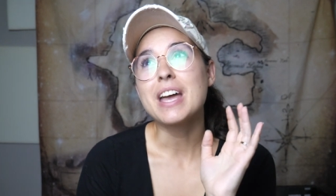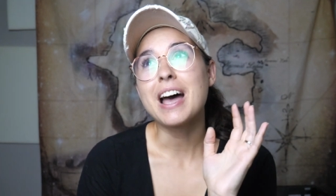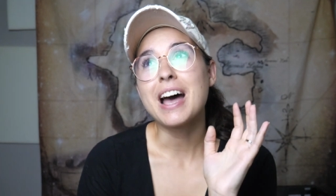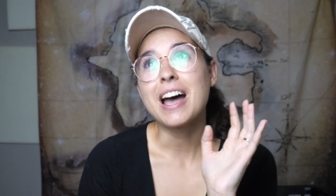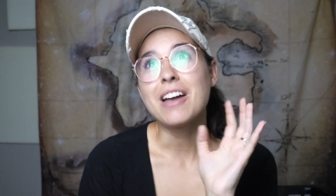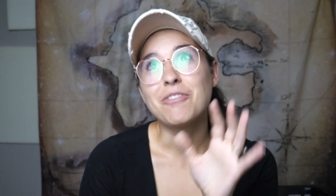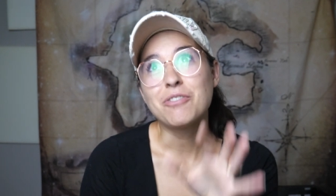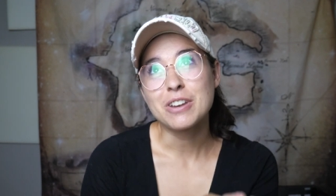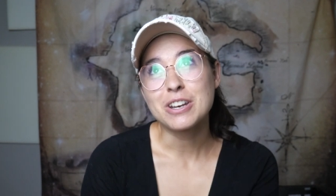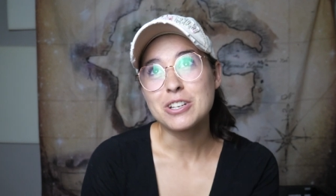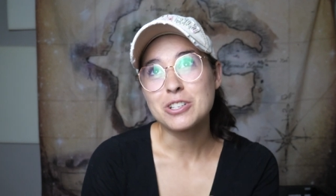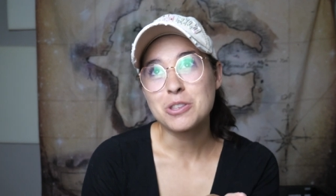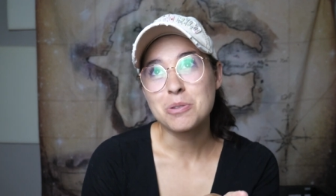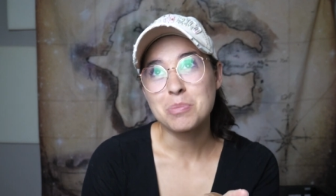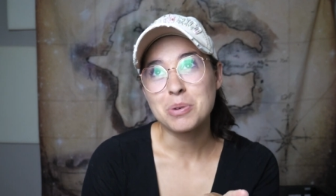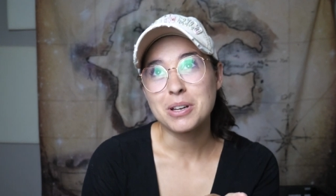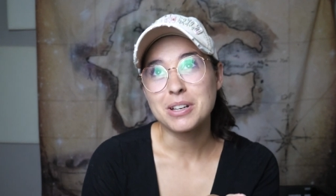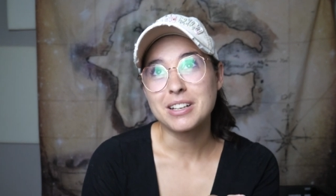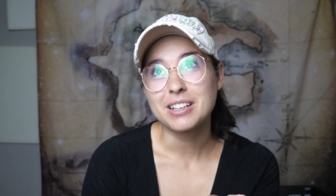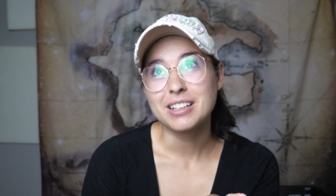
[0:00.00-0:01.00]
I finished the
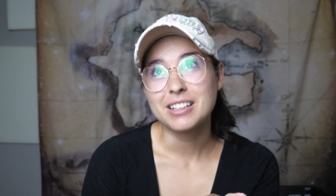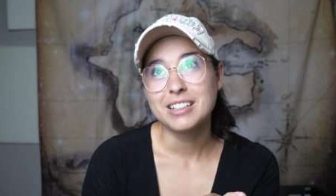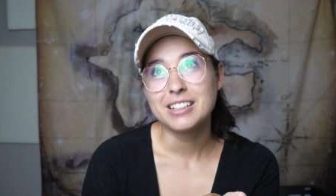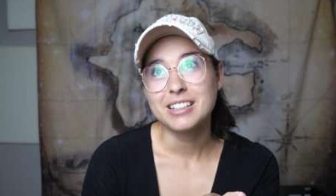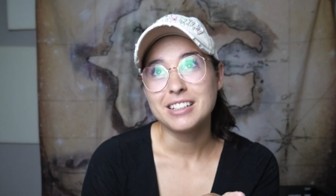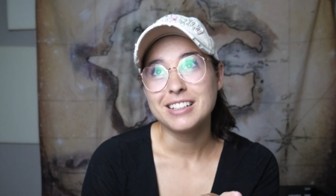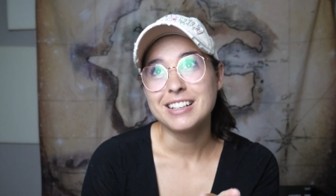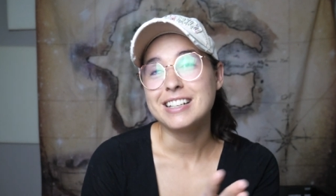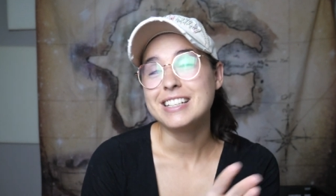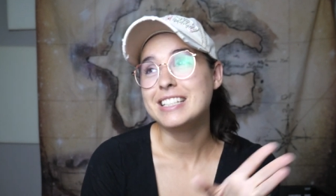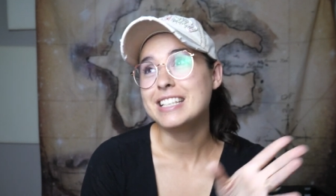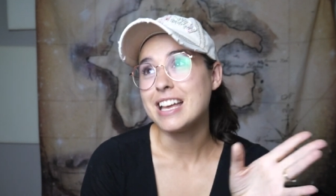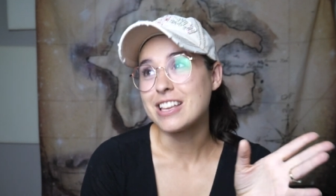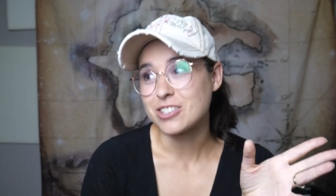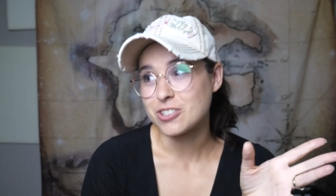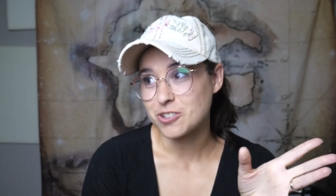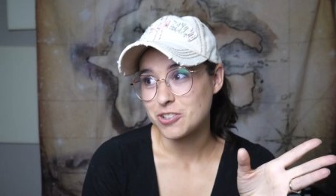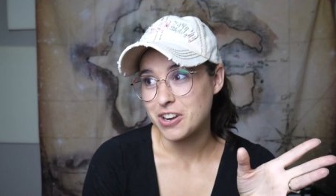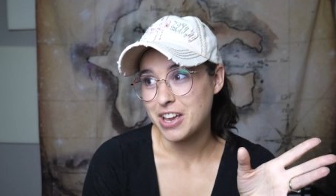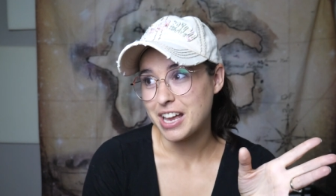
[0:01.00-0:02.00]
book
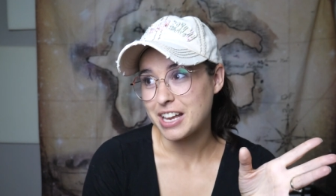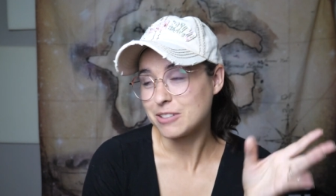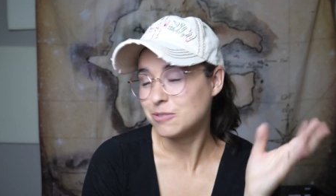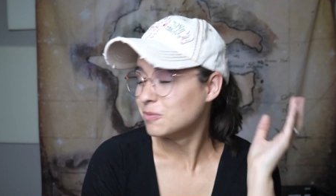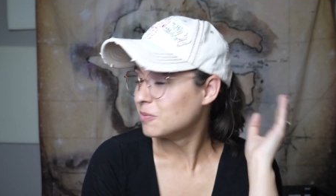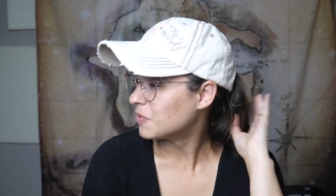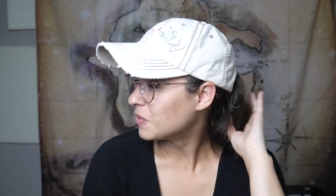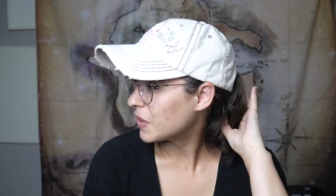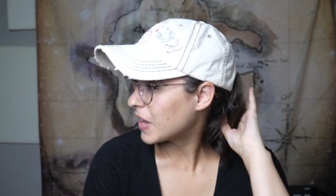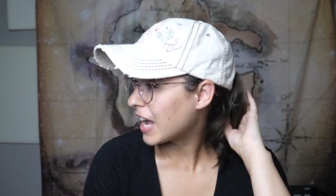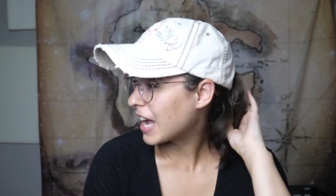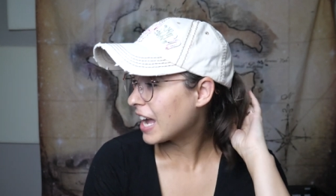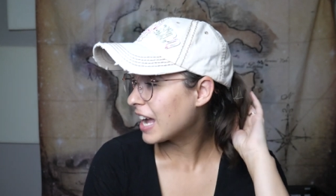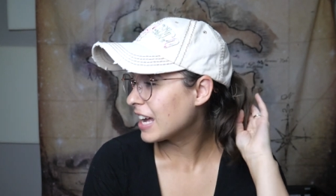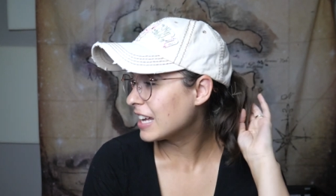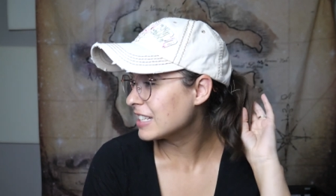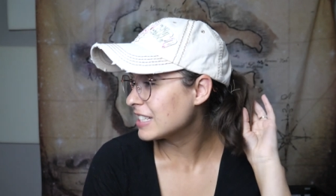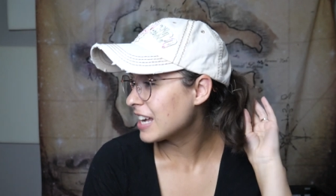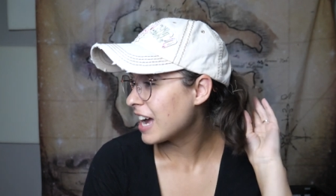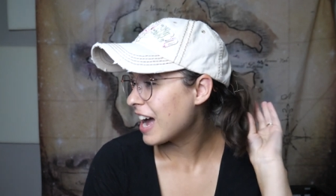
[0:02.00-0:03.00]
yesterday
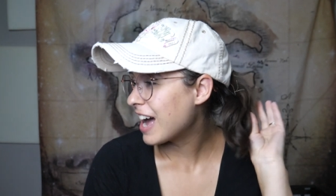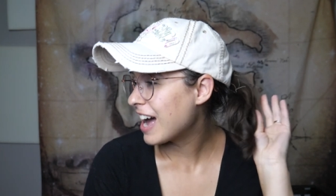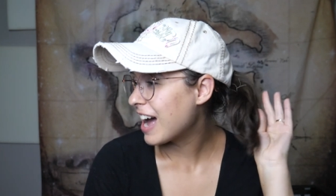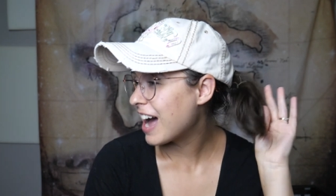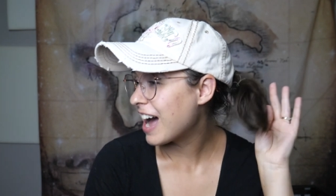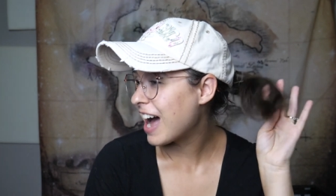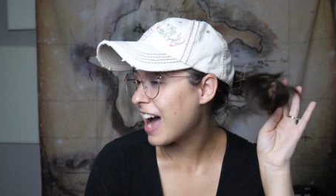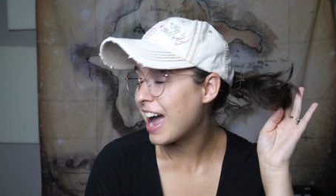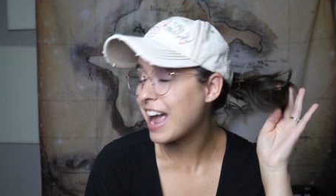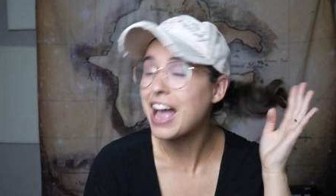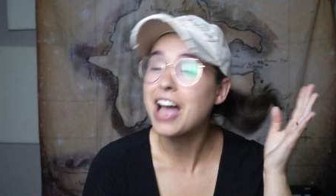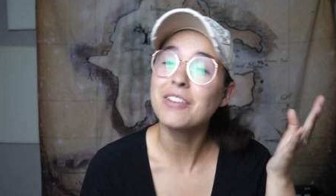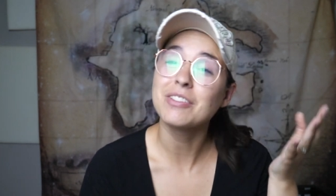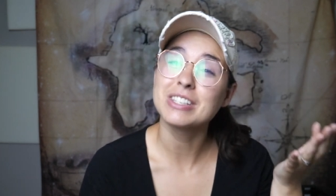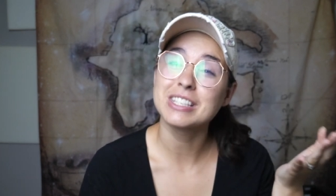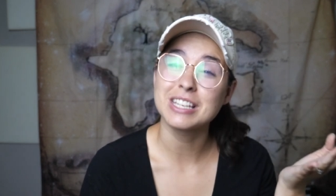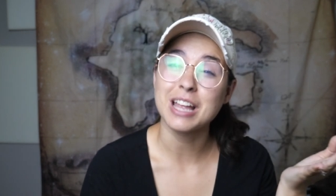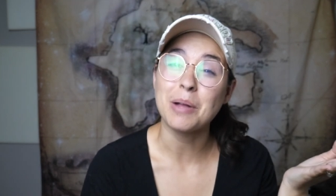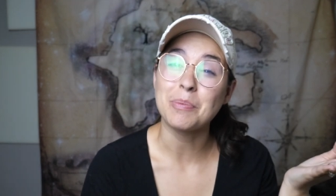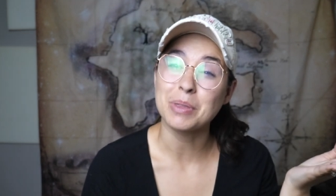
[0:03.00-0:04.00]
and I
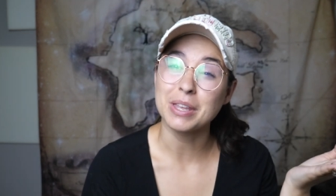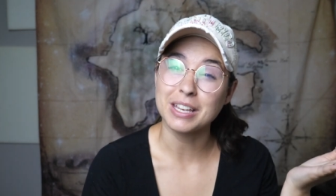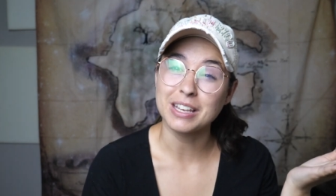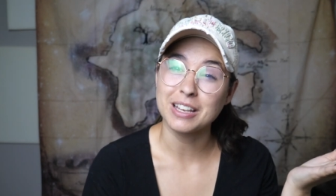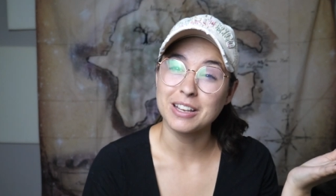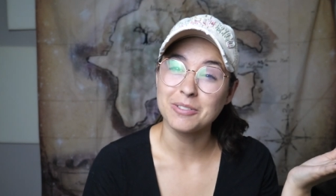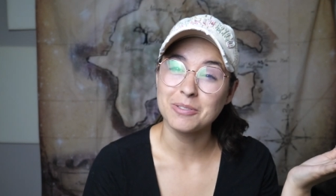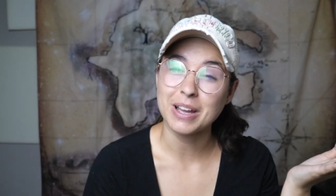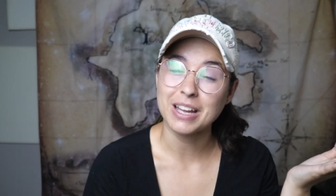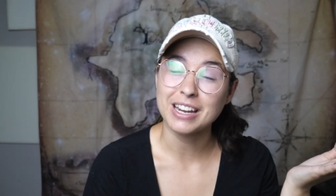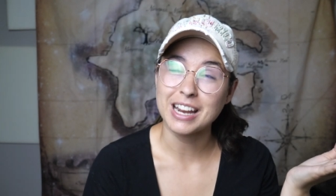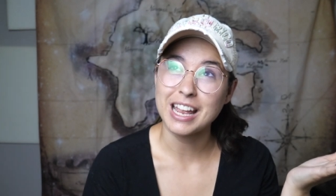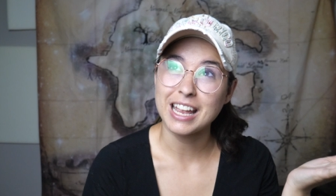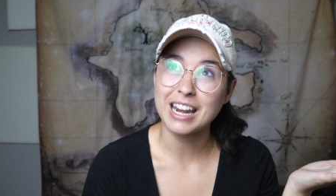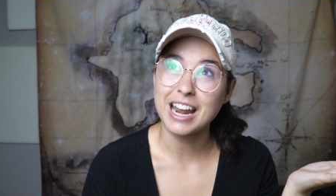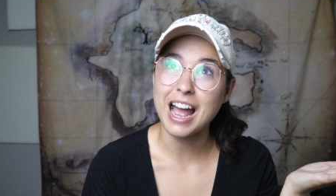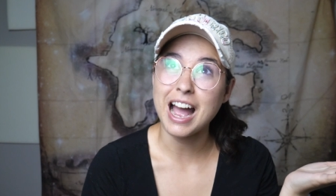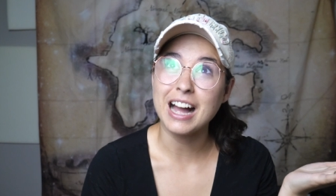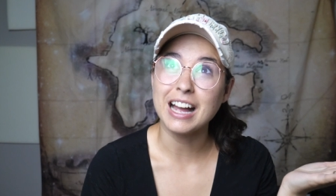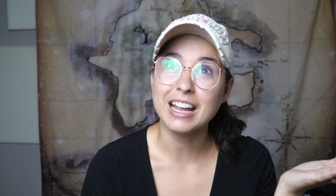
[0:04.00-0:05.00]
haven't stopped thinking about
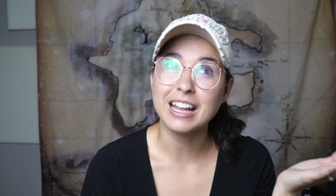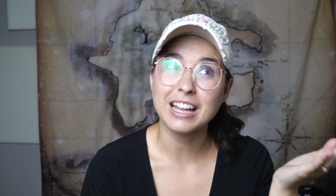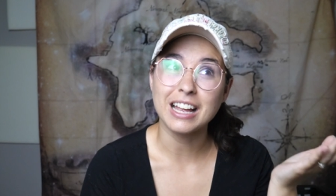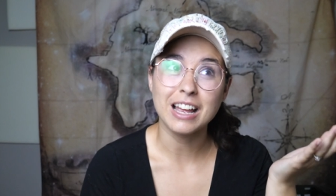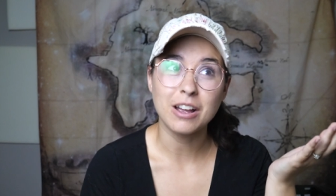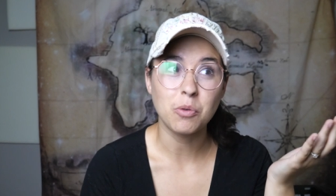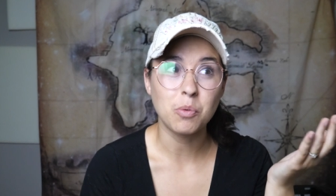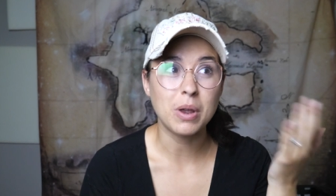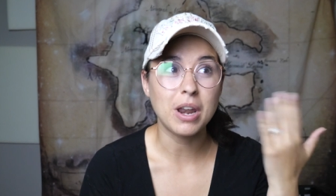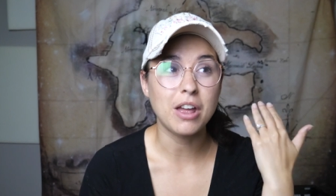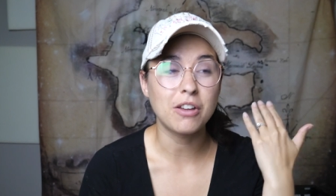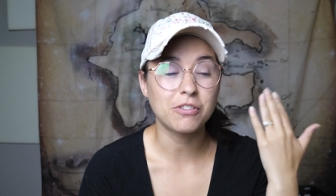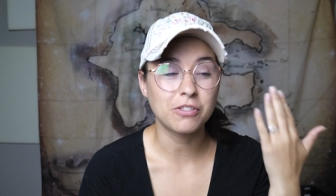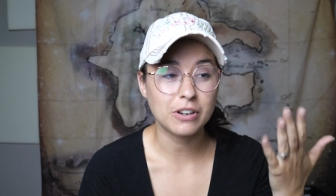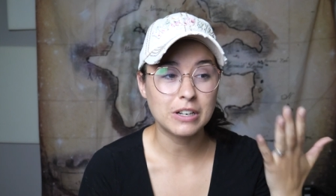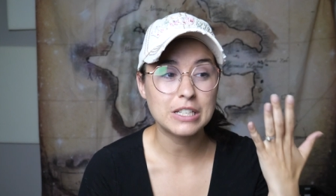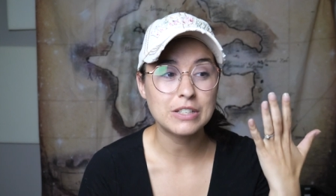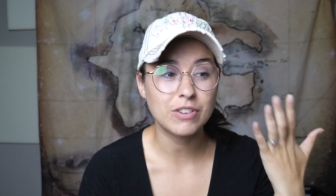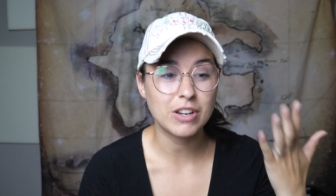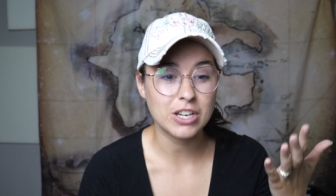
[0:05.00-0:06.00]
it. I When I
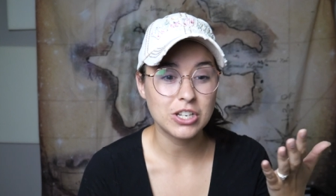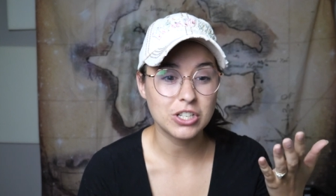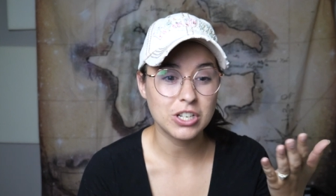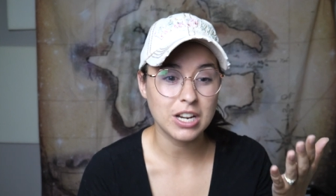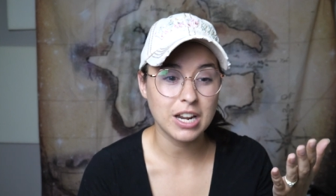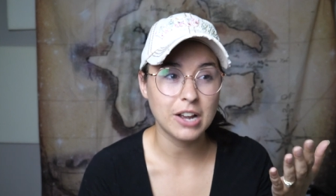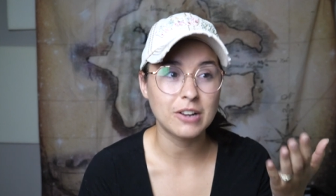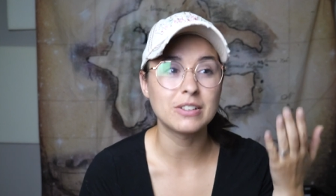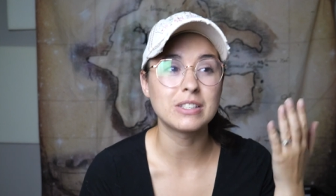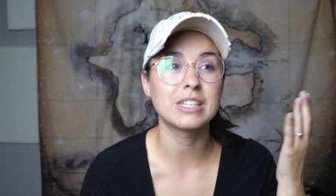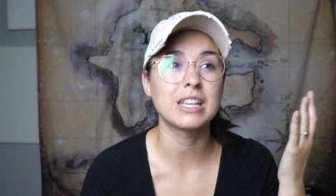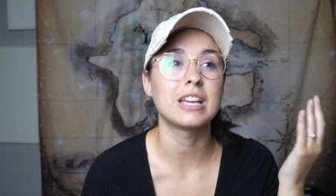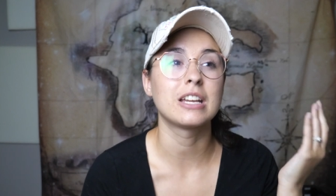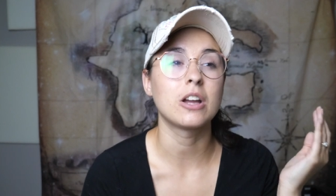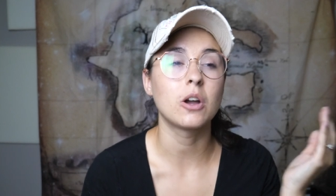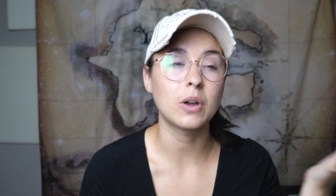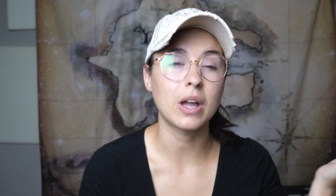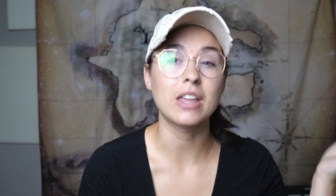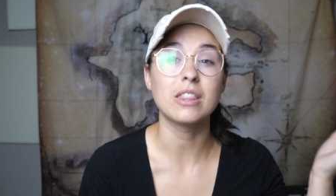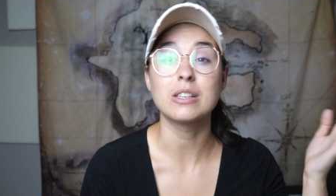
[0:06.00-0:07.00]
first finished it, I was
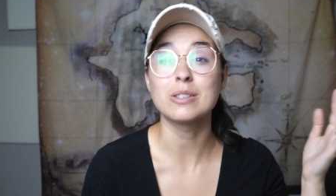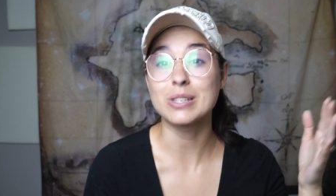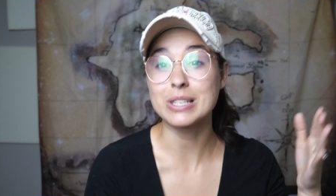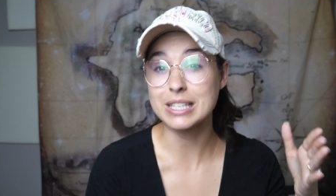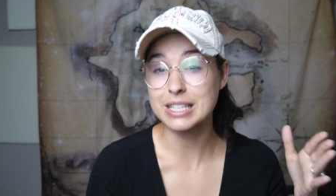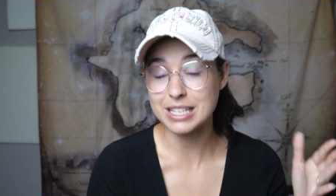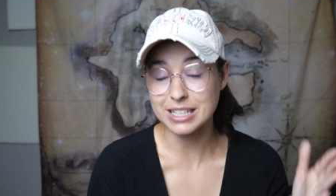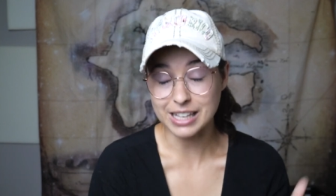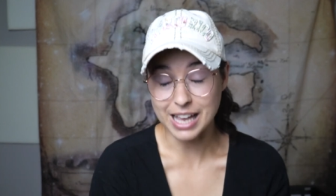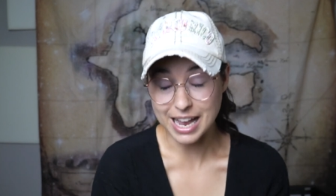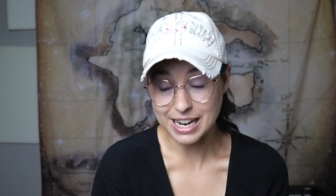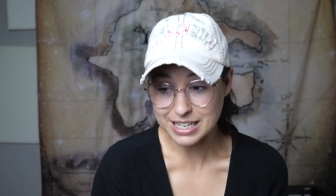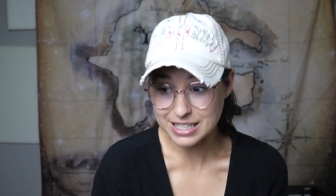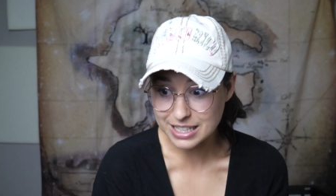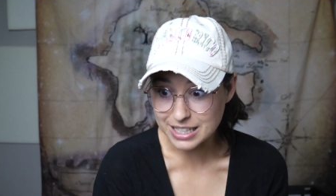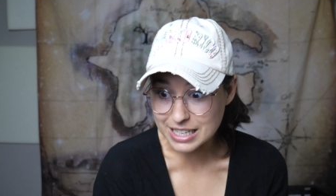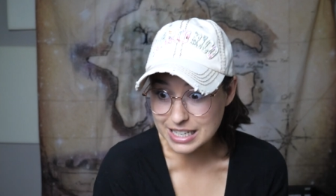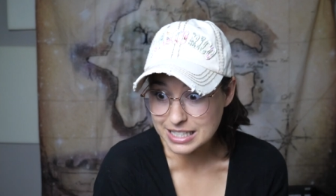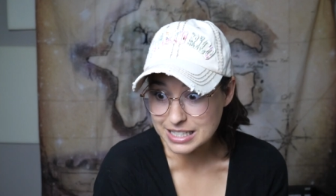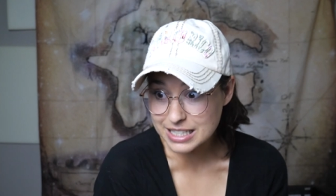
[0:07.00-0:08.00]
like, okay, this is still
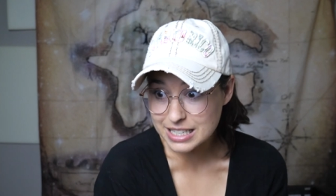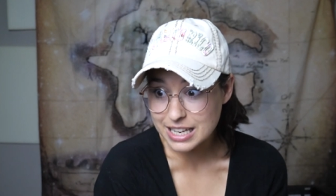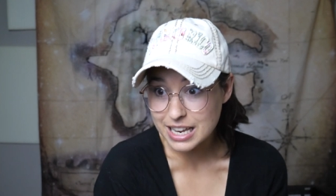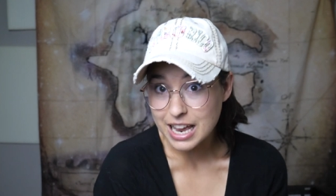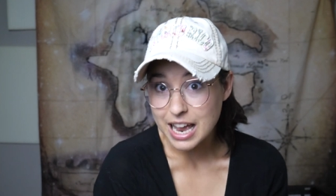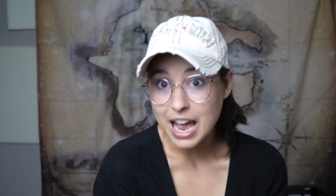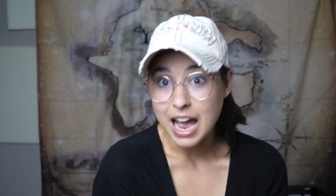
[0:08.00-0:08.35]
excellent.